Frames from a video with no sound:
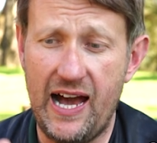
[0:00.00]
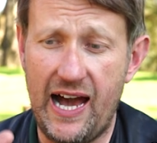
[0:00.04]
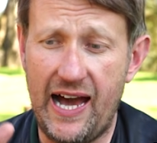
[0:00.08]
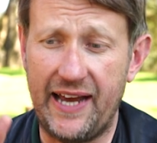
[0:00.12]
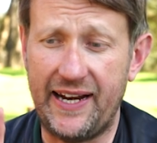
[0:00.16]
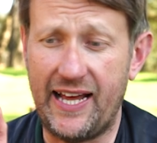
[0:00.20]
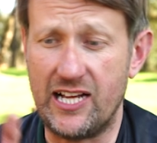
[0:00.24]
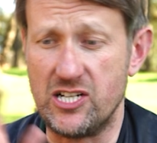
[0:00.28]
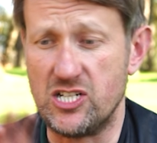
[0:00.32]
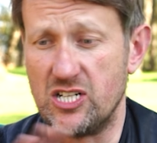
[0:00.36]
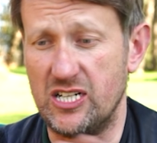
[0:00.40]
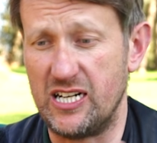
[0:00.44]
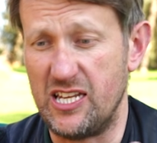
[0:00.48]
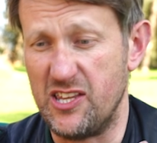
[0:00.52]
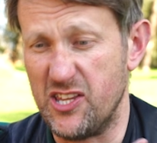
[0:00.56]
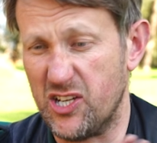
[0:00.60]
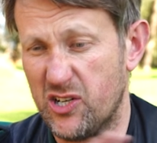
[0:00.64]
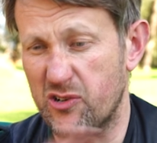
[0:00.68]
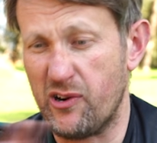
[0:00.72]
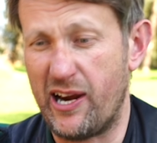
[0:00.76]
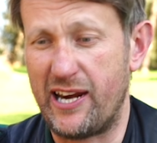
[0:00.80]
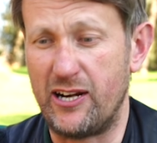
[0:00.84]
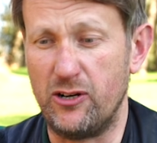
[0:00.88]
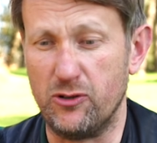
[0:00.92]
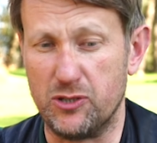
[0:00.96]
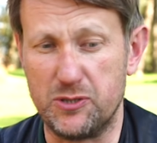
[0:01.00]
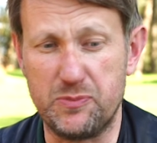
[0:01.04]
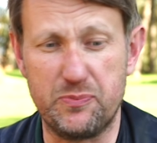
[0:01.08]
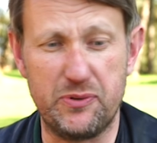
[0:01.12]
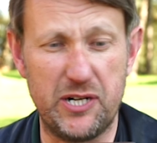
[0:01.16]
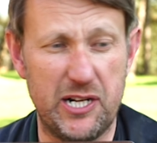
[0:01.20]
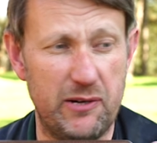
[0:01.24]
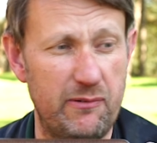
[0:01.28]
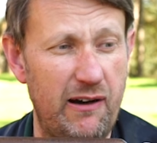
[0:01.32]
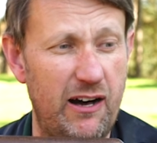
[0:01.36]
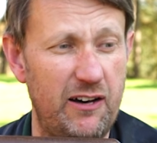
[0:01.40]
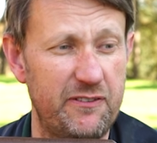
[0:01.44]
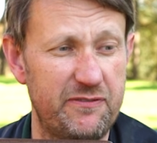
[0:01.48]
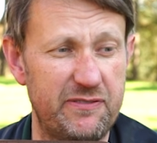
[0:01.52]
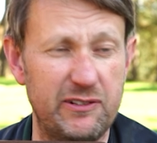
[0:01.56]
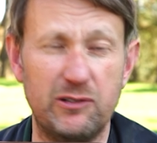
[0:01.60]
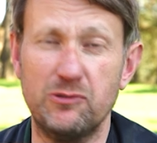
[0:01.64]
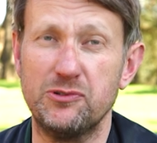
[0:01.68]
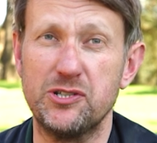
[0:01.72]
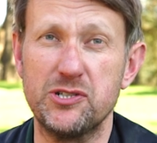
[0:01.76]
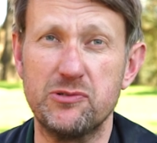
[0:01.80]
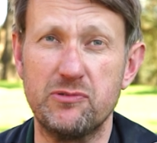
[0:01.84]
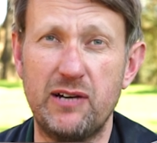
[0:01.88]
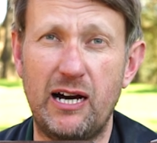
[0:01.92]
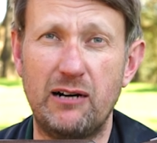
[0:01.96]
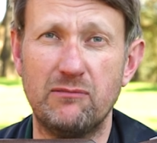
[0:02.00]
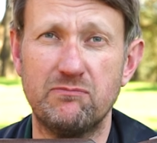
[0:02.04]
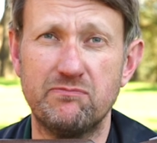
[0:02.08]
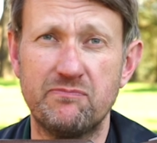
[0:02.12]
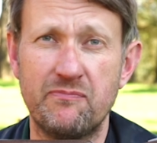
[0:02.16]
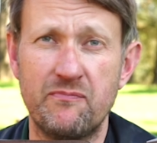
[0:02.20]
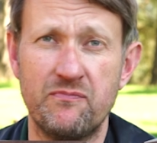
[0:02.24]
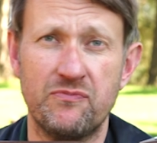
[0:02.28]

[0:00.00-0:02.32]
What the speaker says: and actually the grain looks pretty well filled as well.